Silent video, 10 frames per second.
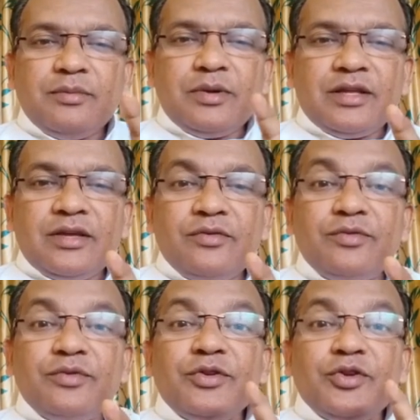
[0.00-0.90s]
but give
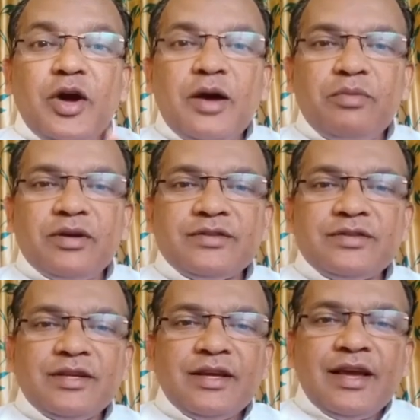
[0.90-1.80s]
your
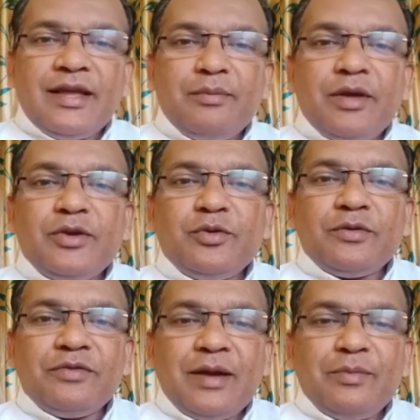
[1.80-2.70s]
best and make
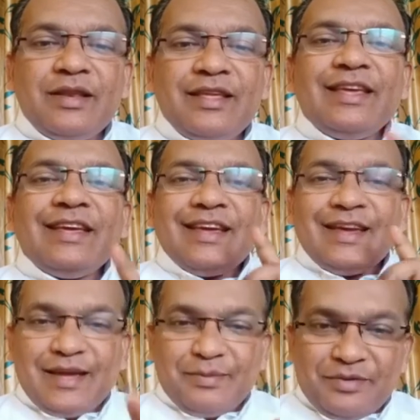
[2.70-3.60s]
your family
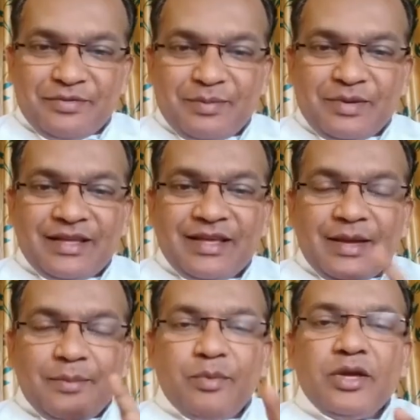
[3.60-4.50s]
a happy
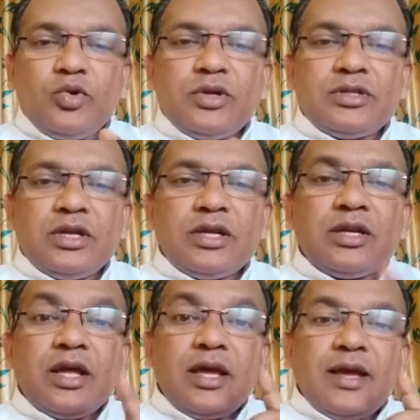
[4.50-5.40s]
family. Make your
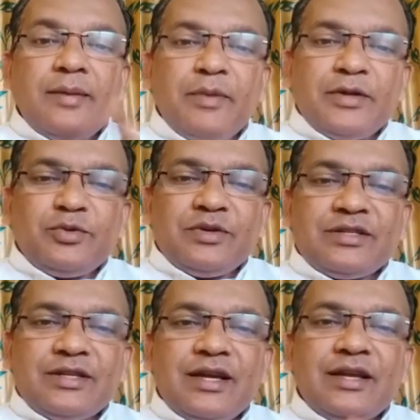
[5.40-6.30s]
children a mature
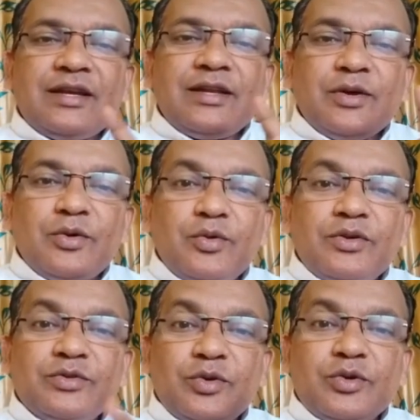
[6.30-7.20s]
child who
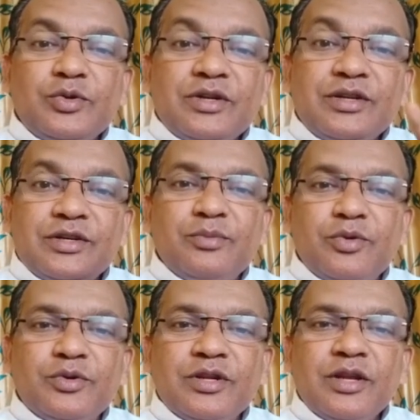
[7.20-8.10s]
is going to
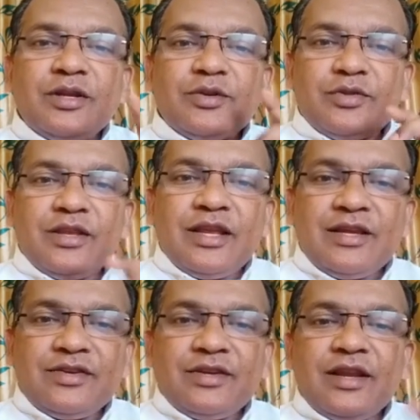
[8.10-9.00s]
contribute to the
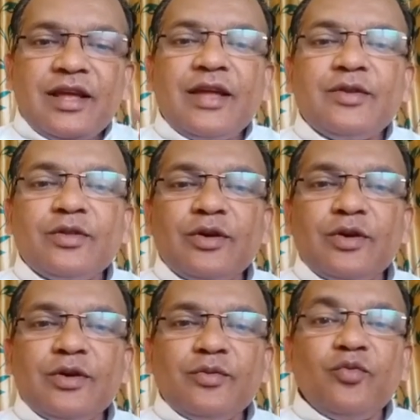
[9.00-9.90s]
nation and to the
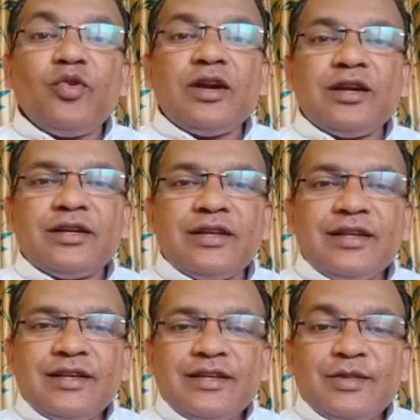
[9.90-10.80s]
world.
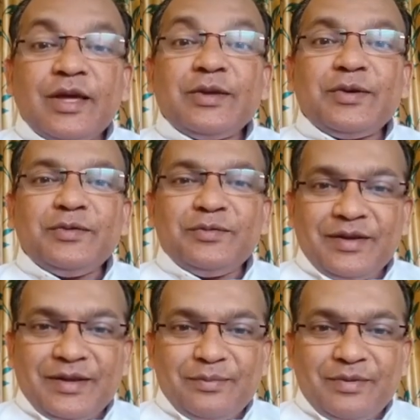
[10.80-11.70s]
Thank you
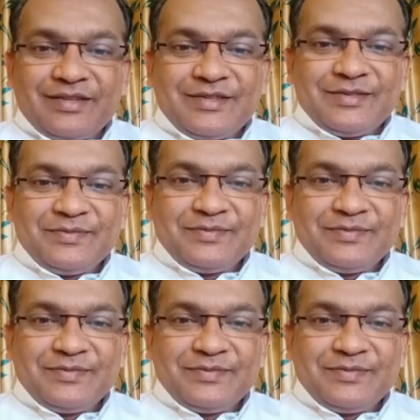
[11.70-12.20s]
very much.